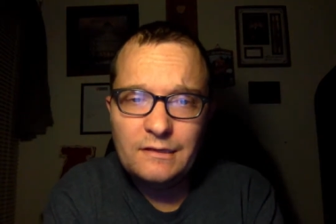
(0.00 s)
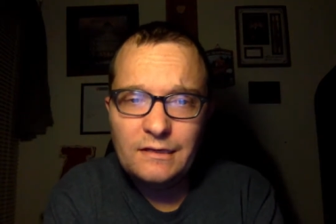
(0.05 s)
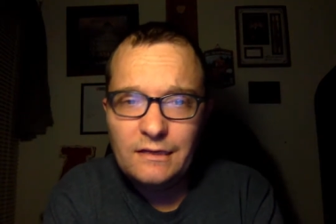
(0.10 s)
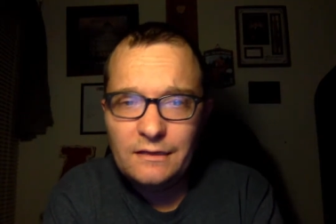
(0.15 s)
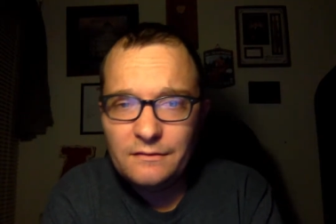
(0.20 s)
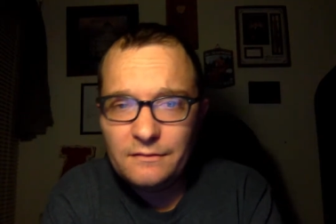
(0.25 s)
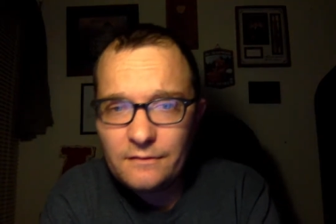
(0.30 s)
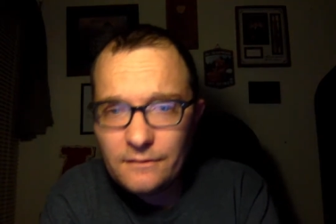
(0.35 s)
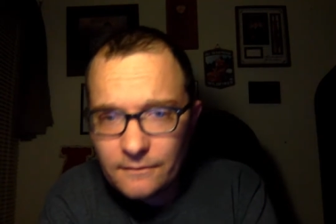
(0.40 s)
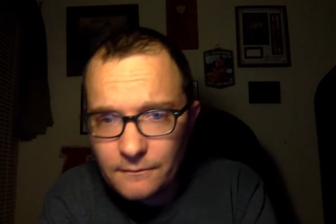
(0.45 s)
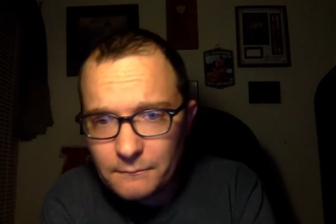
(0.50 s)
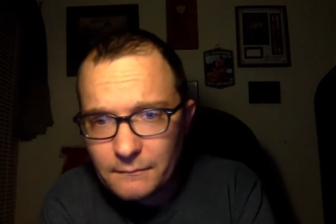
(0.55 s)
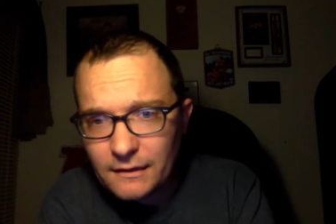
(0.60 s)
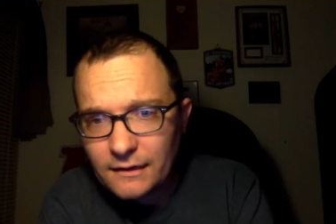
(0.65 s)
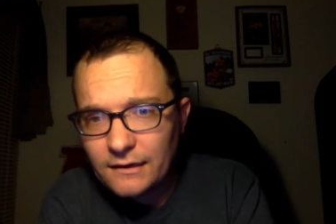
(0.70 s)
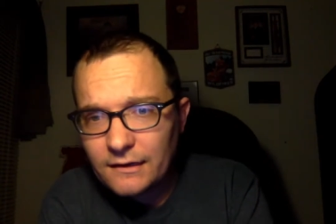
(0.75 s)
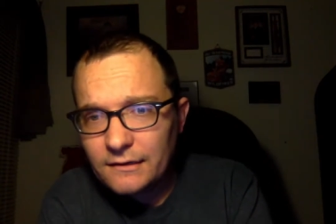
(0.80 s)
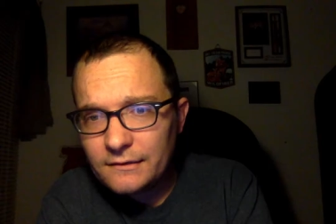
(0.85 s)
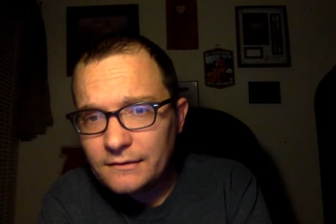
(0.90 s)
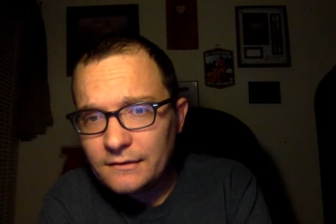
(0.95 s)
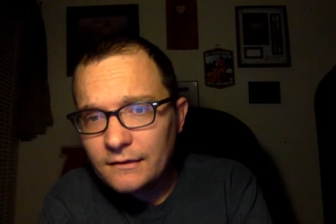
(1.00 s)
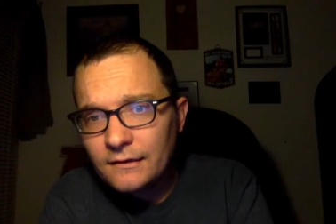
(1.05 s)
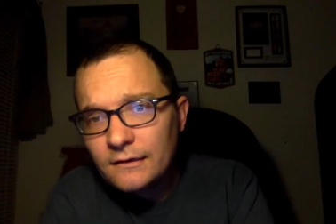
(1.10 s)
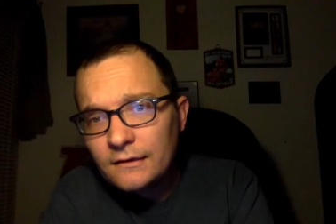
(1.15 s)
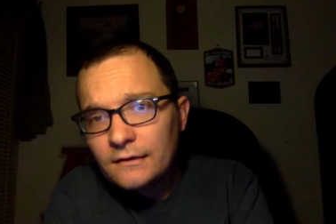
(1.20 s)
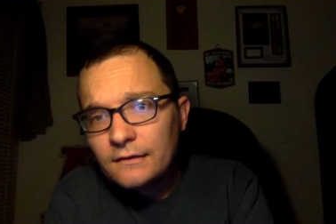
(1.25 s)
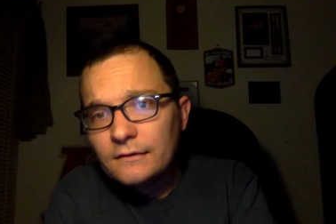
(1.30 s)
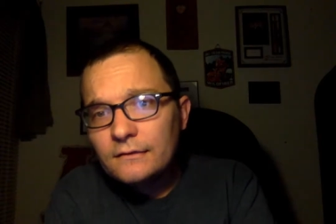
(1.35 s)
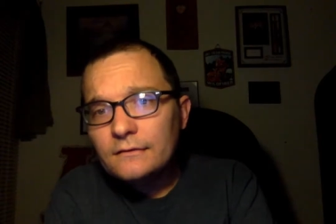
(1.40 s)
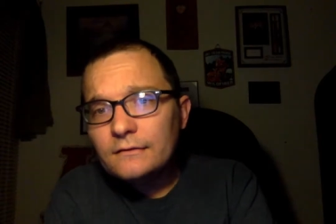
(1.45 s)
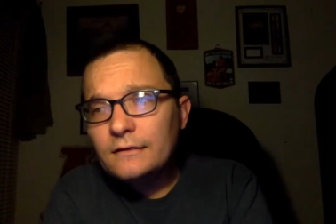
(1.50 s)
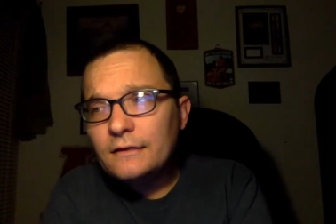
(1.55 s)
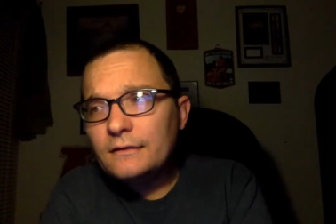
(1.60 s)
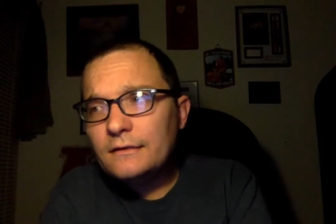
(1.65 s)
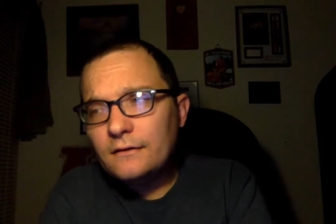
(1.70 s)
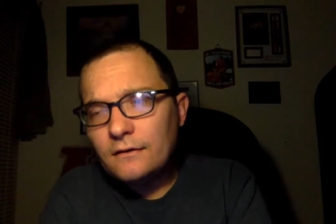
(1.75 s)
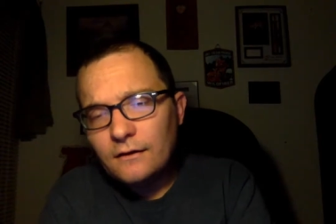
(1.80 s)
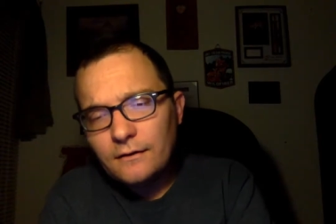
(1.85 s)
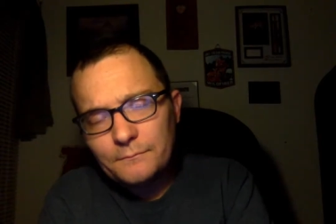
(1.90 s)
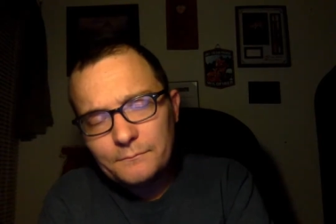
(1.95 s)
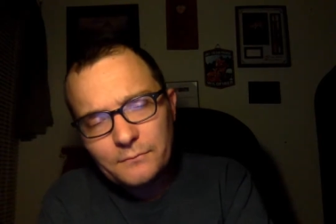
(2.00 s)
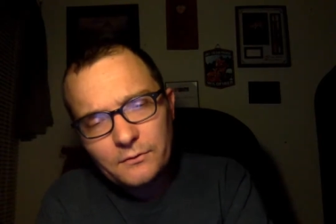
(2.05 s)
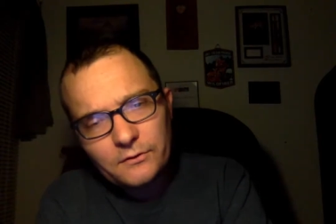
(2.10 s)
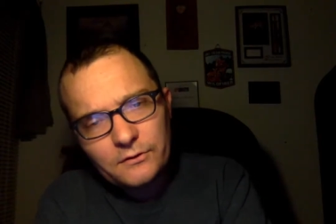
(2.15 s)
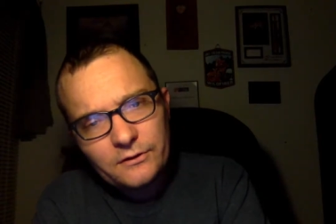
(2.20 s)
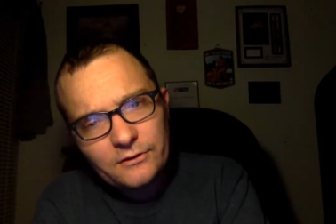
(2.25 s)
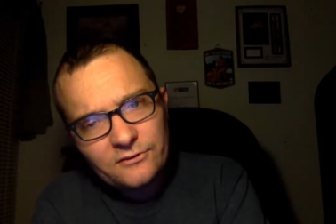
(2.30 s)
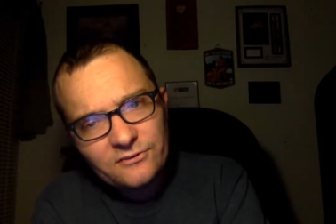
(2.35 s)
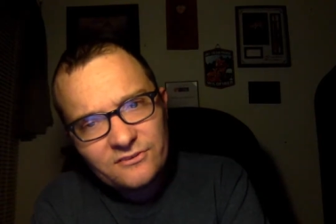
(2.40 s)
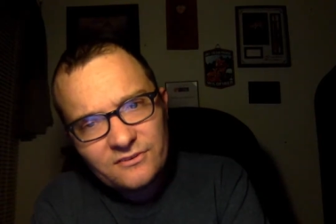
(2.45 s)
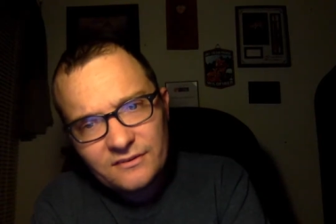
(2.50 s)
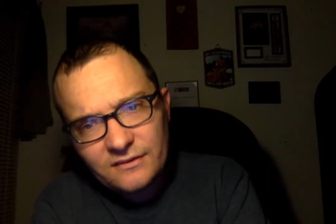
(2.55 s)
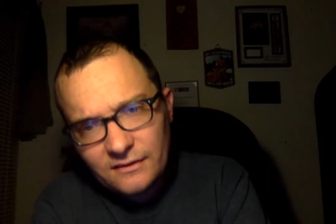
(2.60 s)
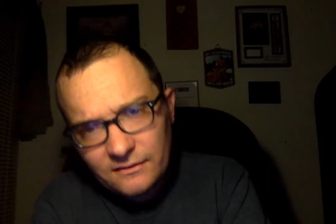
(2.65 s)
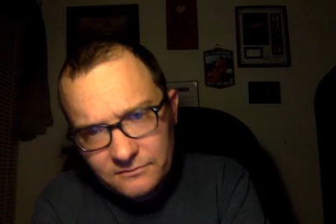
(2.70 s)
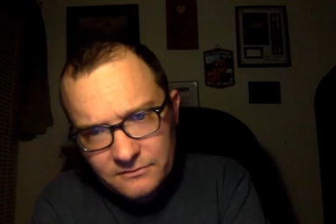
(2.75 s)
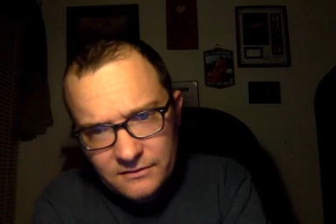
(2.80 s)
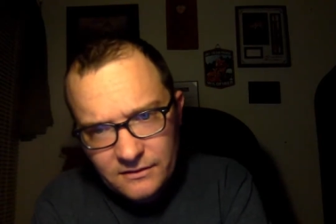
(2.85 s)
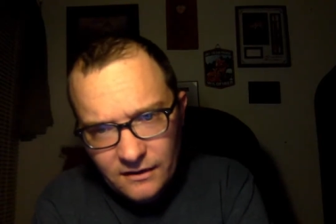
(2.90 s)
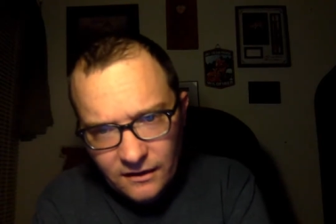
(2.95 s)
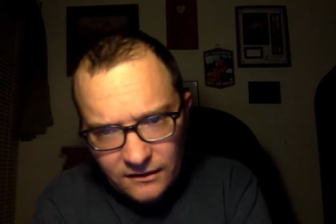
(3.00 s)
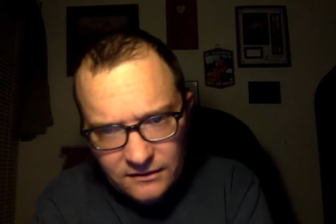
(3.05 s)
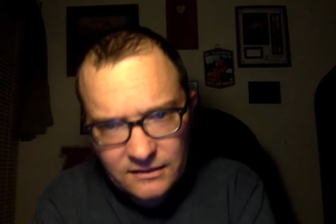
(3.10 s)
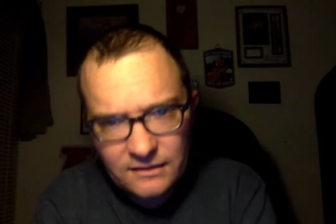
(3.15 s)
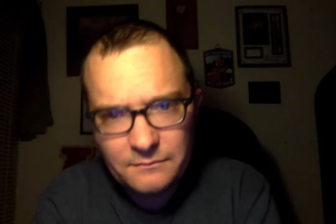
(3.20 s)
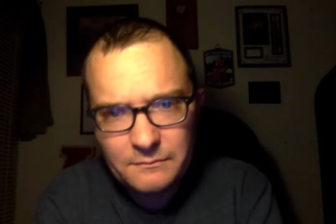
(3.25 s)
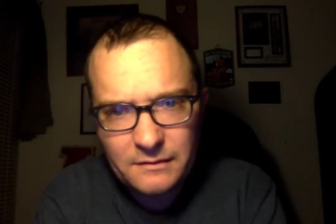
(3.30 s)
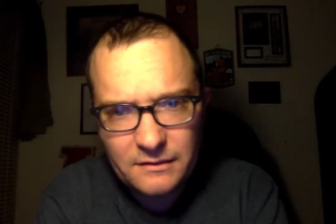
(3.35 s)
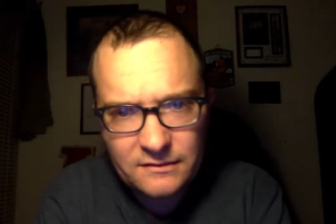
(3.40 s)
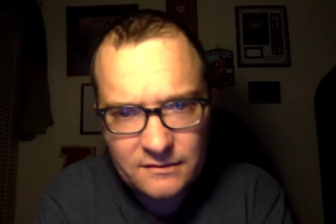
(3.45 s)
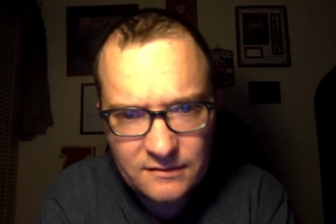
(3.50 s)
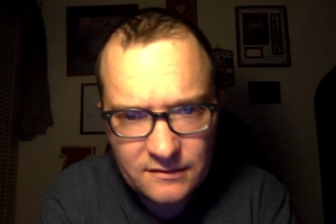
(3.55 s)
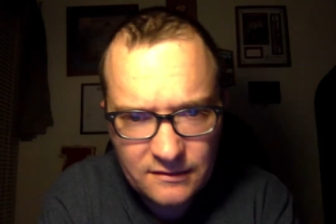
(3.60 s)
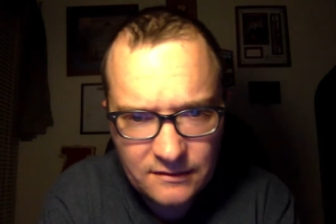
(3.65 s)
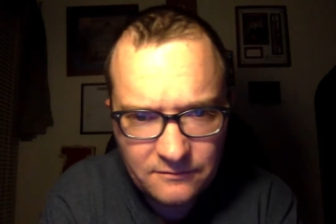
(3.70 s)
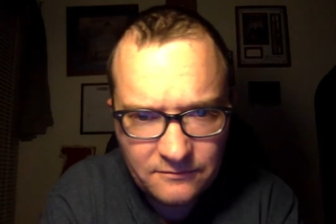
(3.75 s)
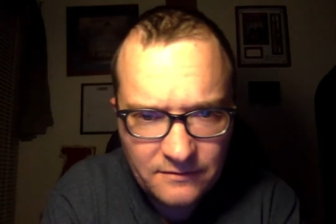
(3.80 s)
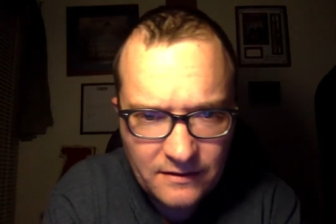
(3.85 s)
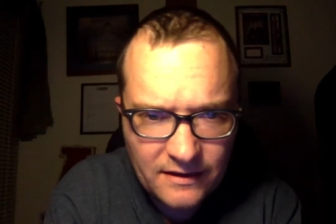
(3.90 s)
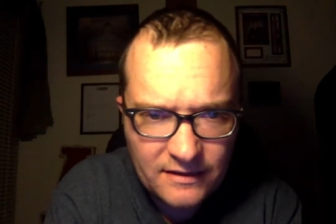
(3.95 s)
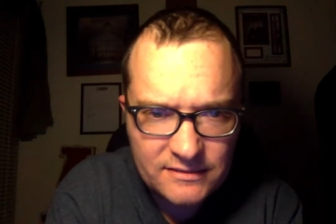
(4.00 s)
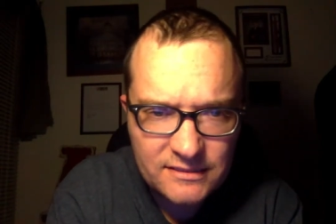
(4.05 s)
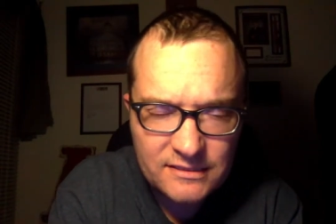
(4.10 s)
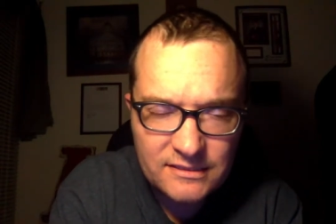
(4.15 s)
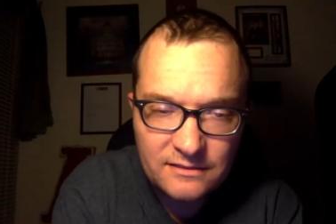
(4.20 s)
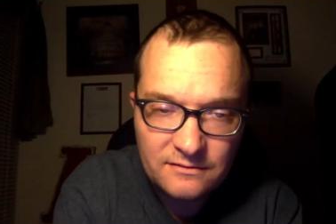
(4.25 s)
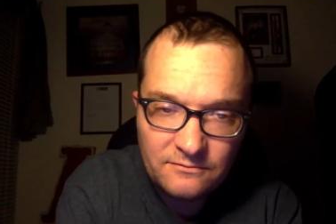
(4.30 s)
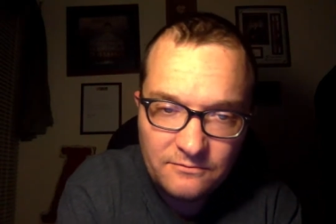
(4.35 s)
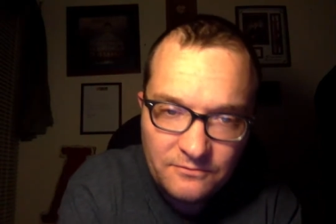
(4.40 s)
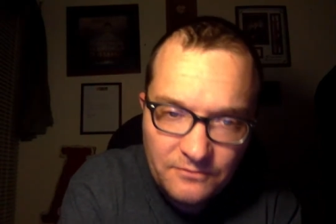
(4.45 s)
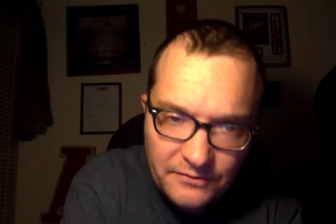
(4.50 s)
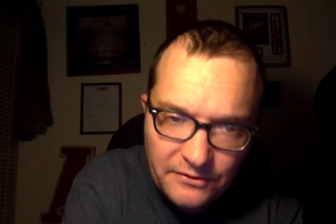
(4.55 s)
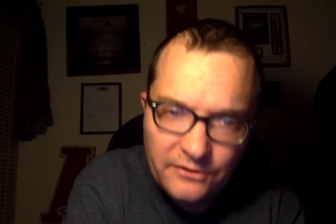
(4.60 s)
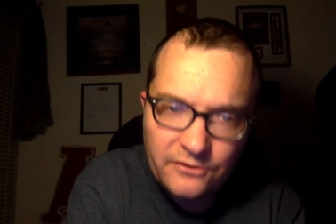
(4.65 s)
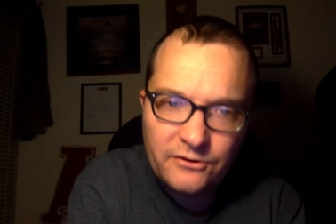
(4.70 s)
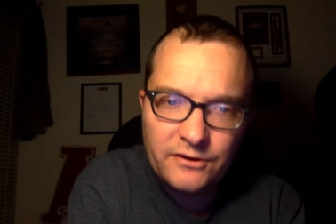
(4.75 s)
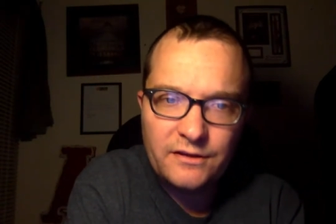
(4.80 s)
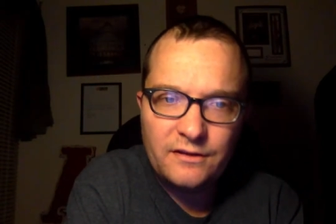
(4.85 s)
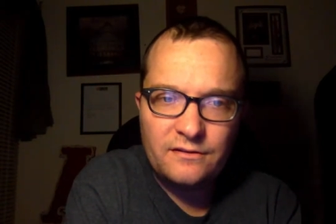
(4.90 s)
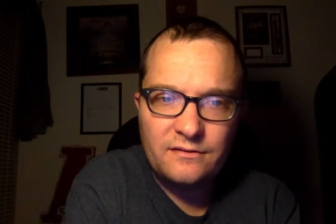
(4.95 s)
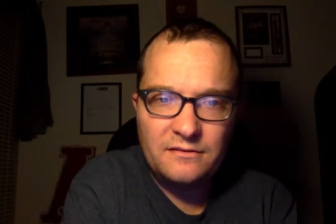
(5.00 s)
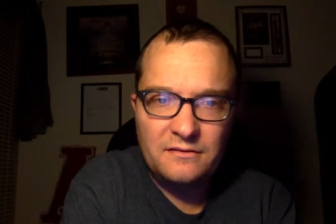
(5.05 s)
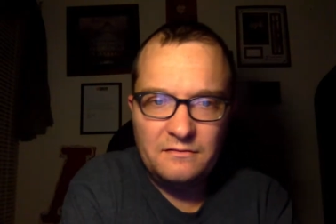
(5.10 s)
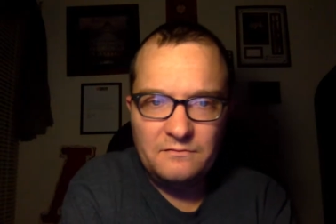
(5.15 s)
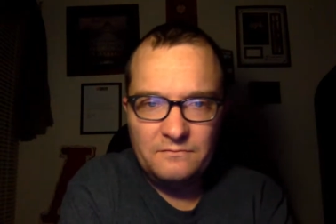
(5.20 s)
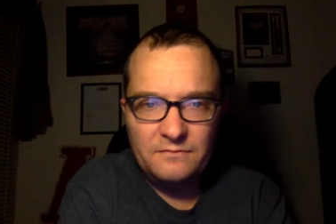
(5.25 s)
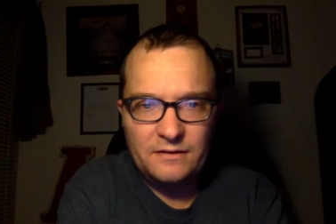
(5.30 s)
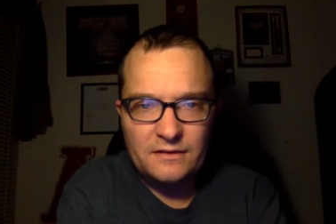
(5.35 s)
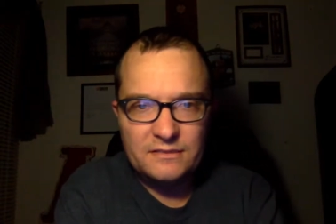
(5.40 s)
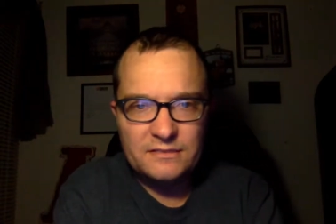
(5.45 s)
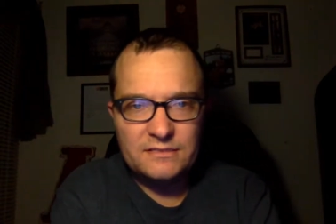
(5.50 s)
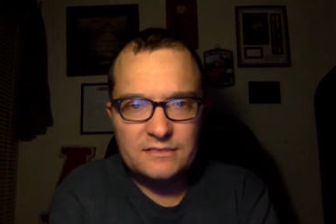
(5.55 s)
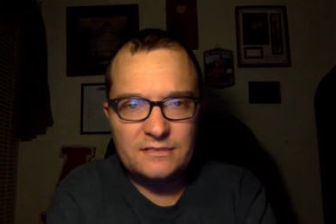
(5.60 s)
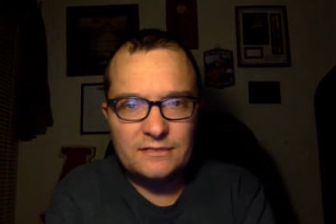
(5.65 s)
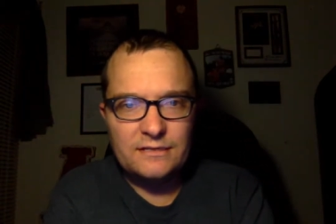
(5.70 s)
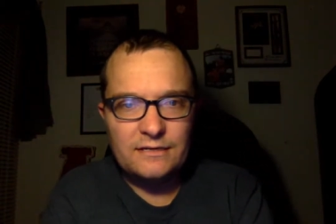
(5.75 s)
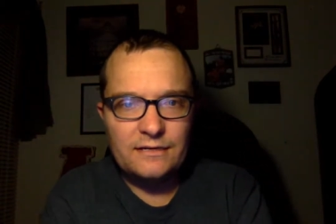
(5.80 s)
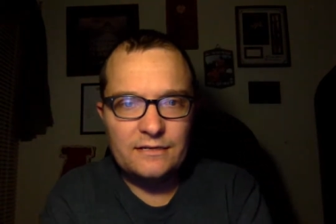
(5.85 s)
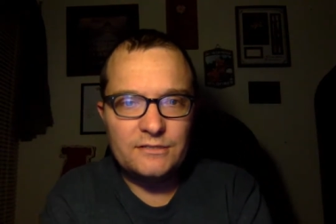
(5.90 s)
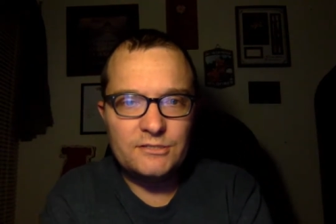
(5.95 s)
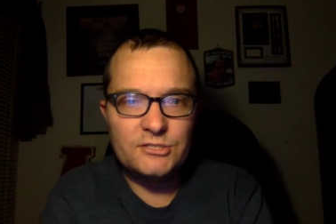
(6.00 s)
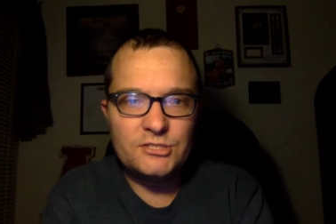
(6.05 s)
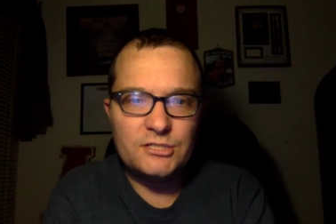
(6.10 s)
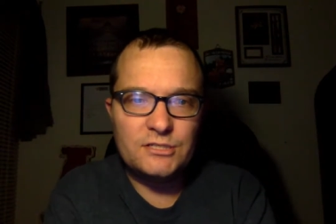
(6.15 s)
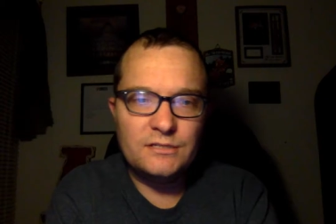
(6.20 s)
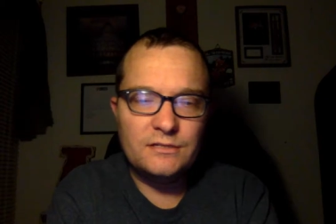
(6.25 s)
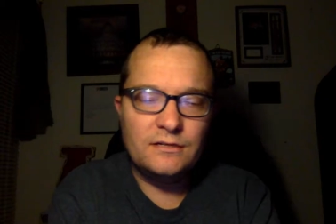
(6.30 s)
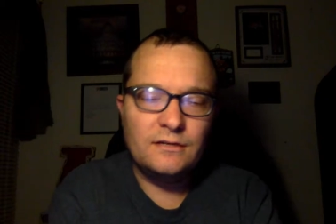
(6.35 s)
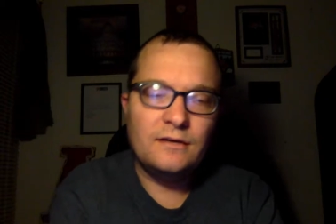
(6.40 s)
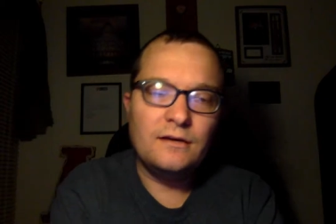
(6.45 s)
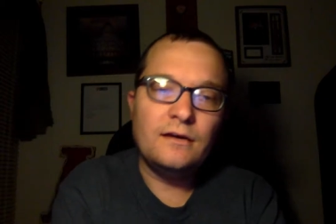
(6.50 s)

in their mind, did not produce enough documents in the Fast and Furious investigation.